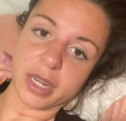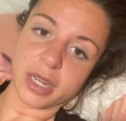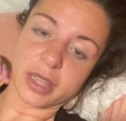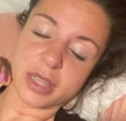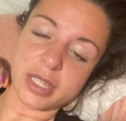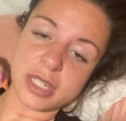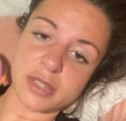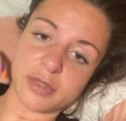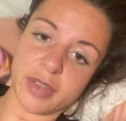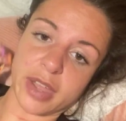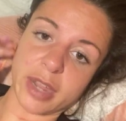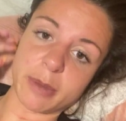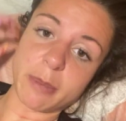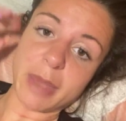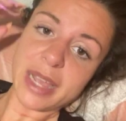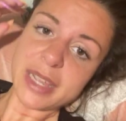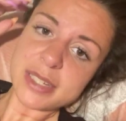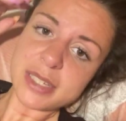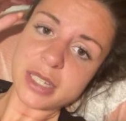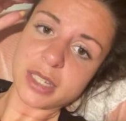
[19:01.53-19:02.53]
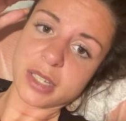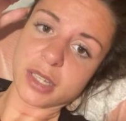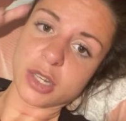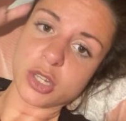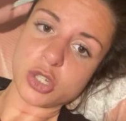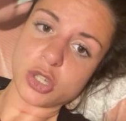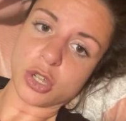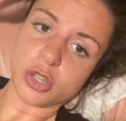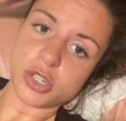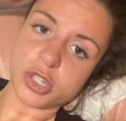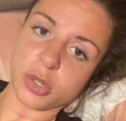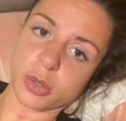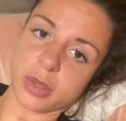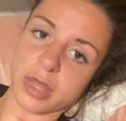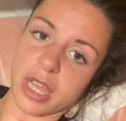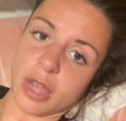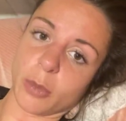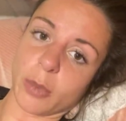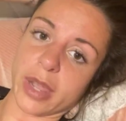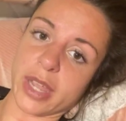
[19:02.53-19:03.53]
And the divine masculine is also in
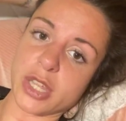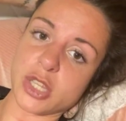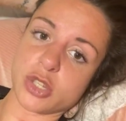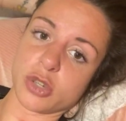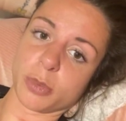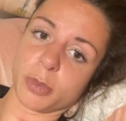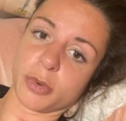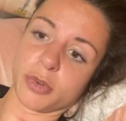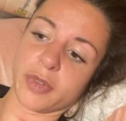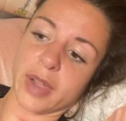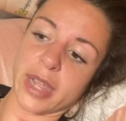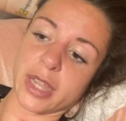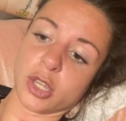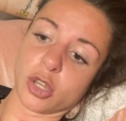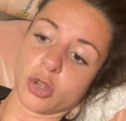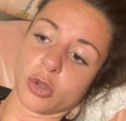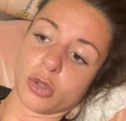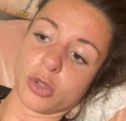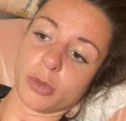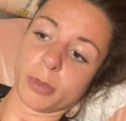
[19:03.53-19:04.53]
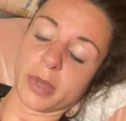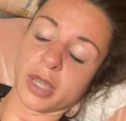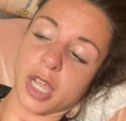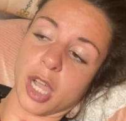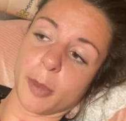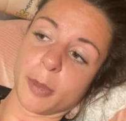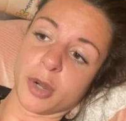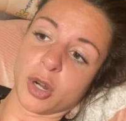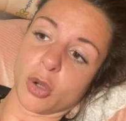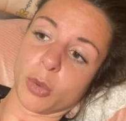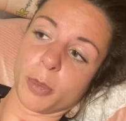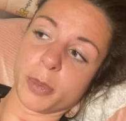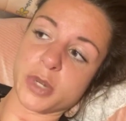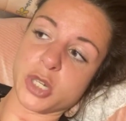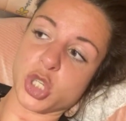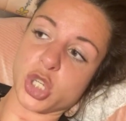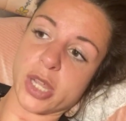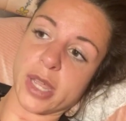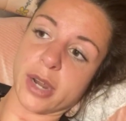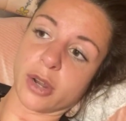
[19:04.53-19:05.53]
that way, is you become an
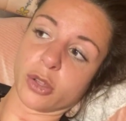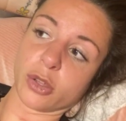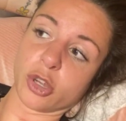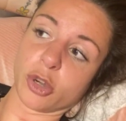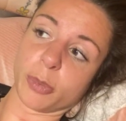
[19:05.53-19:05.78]
open channel.